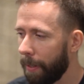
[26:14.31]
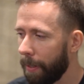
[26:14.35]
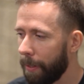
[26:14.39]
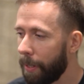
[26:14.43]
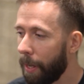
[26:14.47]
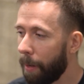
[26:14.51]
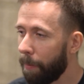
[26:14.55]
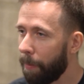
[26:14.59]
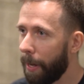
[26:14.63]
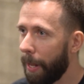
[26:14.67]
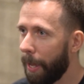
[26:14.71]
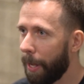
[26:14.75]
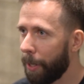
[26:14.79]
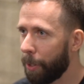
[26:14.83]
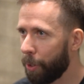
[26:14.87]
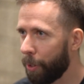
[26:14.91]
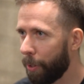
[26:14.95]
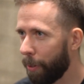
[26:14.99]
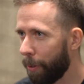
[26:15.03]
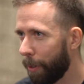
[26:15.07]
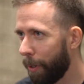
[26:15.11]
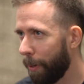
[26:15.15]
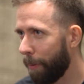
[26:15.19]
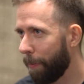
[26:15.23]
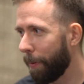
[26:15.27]
double-edged
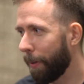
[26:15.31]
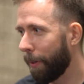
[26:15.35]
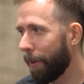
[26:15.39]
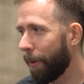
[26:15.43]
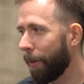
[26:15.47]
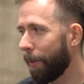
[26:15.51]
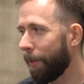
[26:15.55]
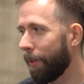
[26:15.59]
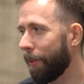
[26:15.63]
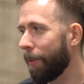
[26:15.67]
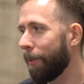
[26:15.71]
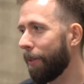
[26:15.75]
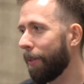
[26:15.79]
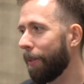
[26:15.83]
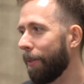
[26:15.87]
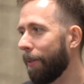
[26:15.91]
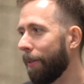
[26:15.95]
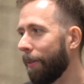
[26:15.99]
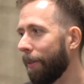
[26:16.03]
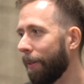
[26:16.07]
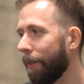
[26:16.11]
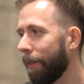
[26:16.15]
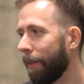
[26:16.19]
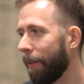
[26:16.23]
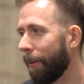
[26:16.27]
sword, because
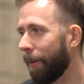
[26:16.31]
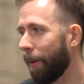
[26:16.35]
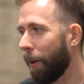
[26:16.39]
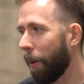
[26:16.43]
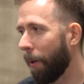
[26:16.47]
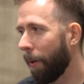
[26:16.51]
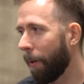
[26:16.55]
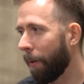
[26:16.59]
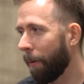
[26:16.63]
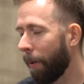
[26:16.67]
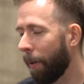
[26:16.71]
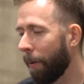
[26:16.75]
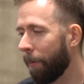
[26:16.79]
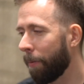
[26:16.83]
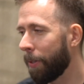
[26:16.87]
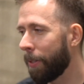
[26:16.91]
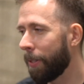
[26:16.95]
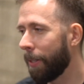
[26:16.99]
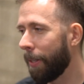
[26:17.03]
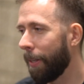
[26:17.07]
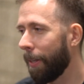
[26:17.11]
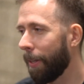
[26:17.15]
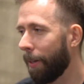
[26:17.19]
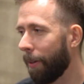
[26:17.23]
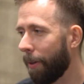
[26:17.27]

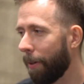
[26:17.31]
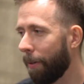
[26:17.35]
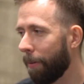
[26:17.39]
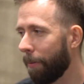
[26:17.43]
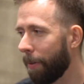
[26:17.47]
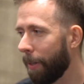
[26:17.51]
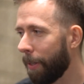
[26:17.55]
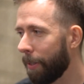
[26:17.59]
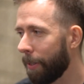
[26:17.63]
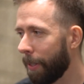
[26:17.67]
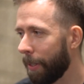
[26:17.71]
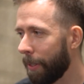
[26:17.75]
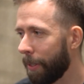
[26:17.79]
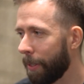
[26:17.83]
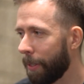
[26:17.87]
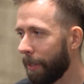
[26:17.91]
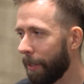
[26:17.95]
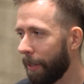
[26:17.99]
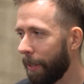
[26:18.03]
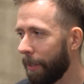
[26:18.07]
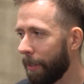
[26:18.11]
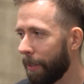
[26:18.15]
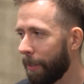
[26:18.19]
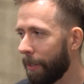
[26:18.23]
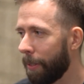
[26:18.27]
obviously a lot of this
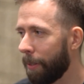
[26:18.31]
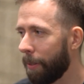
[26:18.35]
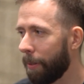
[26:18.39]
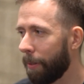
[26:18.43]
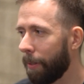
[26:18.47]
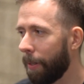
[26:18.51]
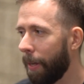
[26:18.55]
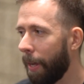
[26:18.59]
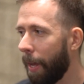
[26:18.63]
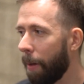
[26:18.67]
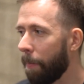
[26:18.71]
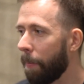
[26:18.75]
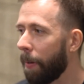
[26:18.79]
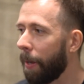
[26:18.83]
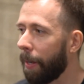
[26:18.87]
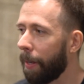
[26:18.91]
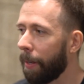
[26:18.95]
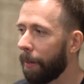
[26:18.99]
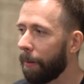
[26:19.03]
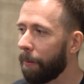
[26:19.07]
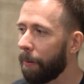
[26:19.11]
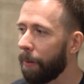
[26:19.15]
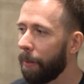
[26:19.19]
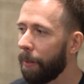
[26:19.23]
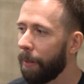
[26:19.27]
is
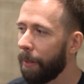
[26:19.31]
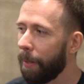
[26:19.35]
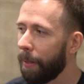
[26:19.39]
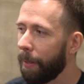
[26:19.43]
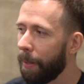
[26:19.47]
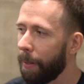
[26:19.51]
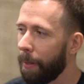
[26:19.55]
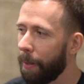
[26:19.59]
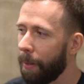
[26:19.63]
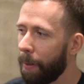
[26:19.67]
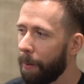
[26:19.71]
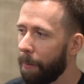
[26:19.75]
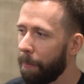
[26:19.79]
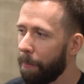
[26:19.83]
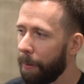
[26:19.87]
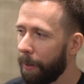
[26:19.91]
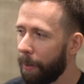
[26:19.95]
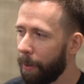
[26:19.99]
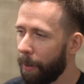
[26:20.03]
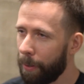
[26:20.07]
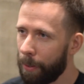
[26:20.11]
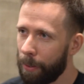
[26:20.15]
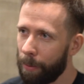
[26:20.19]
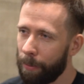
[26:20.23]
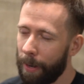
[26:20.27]
coming
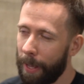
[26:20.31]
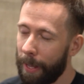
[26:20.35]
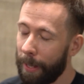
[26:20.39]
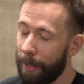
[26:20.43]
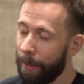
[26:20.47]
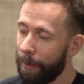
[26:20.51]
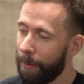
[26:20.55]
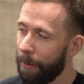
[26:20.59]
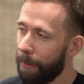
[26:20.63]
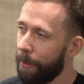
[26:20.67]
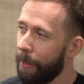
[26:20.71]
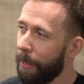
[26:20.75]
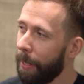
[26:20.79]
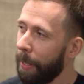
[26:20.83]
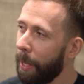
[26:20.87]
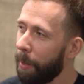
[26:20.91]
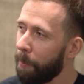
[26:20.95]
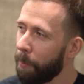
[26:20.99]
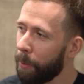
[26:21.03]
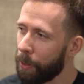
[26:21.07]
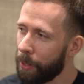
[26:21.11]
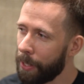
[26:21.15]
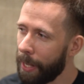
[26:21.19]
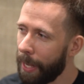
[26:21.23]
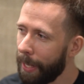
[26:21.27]
because of like the
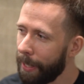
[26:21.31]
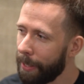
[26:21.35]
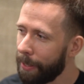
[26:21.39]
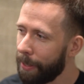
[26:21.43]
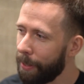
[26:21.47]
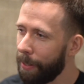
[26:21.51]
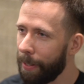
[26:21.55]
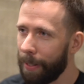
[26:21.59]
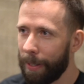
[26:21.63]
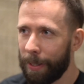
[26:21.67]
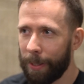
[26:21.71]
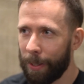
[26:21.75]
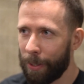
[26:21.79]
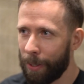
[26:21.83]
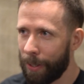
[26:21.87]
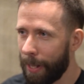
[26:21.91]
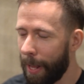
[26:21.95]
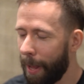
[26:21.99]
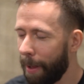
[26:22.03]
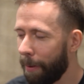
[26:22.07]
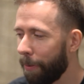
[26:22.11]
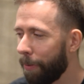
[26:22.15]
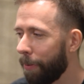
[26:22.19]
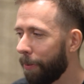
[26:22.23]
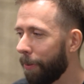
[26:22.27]
Gamers 8
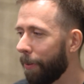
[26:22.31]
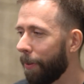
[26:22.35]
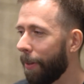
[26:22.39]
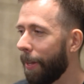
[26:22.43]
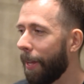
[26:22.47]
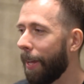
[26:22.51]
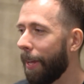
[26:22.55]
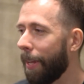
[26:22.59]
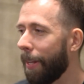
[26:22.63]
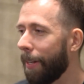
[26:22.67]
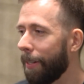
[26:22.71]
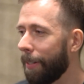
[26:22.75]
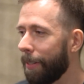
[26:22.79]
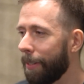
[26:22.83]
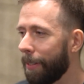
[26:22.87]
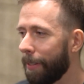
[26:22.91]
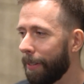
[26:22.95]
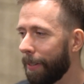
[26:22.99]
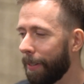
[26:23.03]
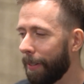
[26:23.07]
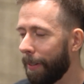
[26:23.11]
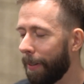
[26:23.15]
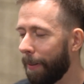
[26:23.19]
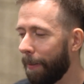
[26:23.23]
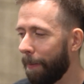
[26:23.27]
stuff, and
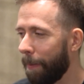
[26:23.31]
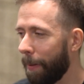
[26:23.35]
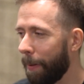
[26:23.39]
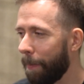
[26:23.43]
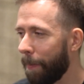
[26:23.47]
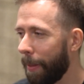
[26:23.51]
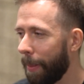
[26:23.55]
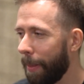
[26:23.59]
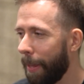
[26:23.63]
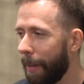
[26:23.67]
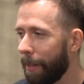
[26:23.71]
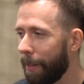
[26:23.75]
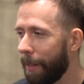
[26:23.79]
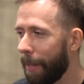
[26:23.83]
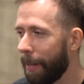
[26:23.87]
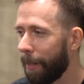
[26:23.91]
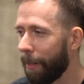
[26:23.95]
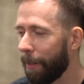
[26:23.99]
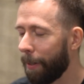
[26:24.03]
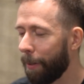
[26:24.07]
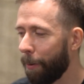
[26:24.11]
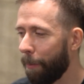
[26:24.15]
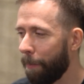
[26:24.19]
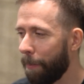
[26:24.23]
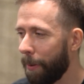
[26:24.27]
there
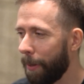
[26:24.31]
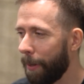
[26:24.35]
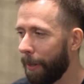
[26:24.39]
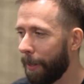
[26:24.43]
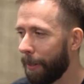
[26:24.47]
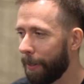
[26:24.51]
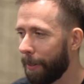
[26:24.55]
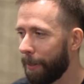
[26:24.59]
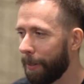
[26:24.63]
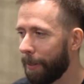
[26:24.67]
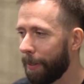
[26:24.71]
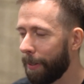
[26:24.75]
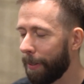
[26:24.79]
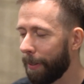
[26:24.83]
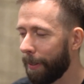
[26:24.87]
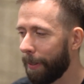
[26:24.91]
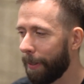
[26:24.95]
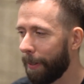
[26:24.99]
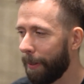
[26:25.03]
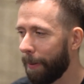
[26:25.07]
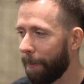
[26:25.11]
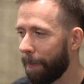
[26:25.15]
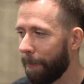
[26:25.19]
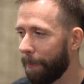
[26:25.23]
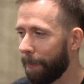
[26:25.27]
are opinions.
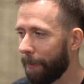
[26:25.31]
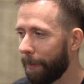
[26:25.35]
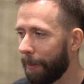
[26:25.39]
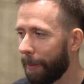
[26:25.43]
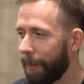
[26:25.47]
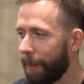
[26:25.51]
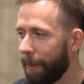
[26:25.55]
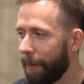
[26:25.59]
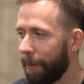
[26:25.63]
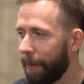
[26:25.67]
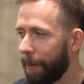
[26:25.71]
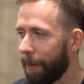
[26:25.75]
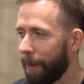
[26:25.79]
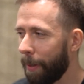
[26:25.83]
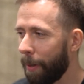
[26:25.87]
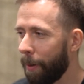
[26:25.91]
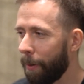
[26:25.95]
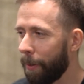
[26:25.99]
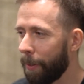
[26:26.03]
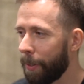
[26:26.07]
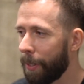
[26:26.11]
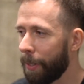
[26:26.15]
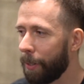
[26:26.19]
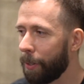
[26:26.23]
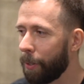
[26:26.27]

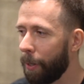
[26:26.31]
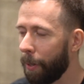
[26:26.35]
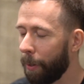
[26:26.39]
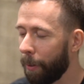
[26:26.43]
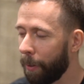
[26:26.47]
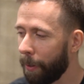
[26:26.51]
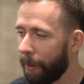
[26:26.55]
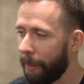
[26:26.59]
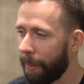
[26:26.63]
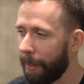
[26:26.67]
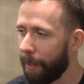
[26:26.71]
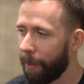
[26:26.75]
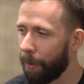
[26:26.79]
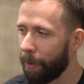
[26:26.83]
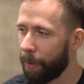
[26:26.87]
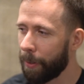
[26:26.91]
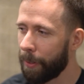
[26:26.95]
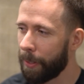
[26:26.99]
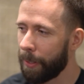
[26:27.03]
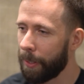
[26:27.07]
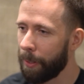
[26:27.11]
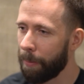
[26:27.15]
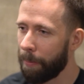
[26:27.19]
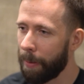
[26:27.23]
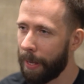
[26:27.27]
Is this a good thing or
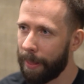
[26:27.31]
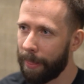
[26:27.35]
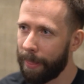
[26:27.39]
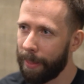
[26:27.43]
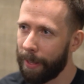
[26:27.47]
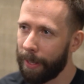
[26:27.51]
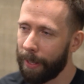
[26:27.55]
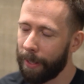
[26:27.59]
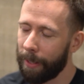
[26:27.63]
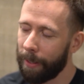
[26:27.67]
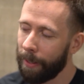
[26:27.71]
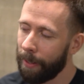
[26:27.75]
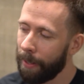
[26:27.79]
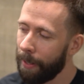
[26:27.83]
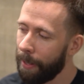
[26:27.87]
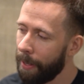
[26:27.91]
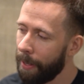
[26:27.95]
is this a bad thing?